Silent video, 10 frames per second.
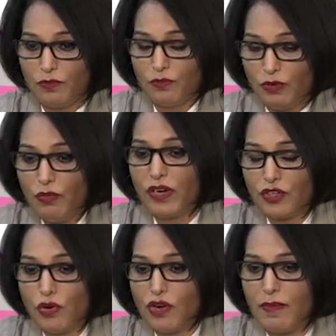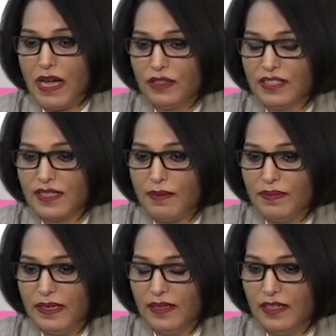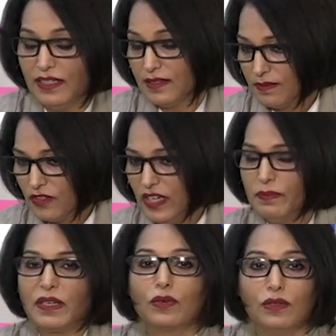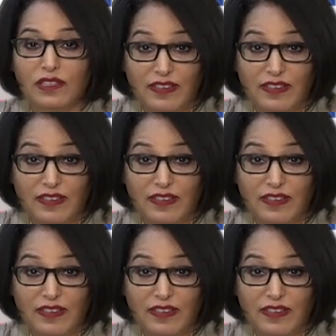we want to talk about this company, this treatment called